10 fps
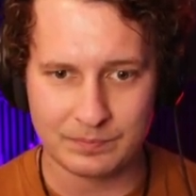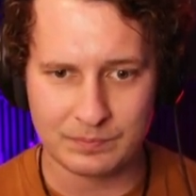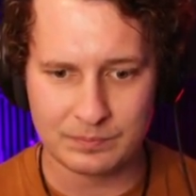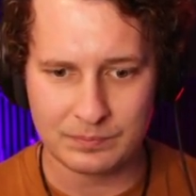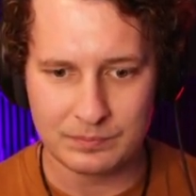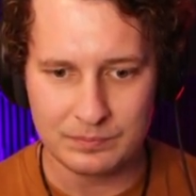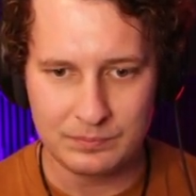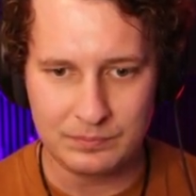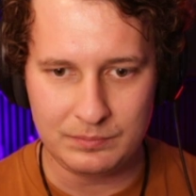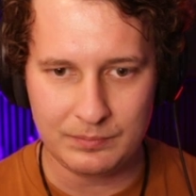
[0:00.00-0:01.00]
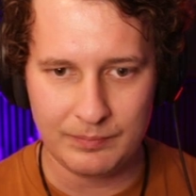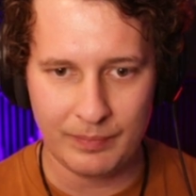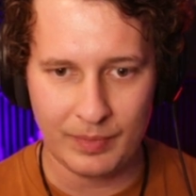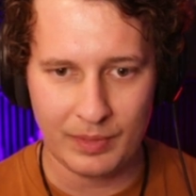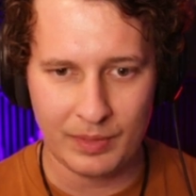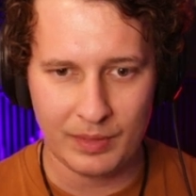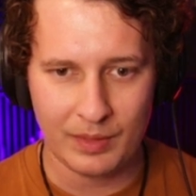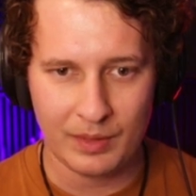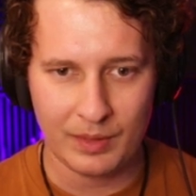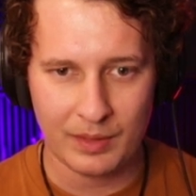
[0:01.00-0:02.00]

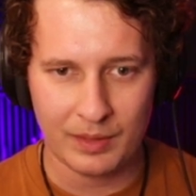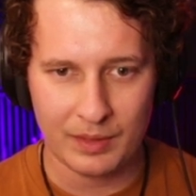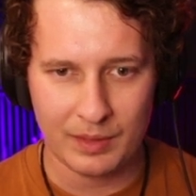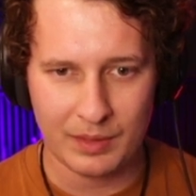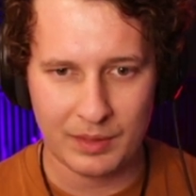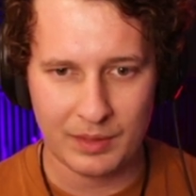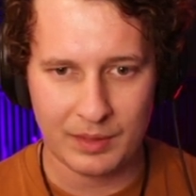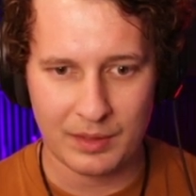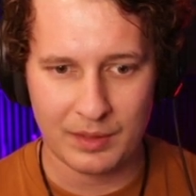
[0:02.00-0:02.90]
(no one is talking)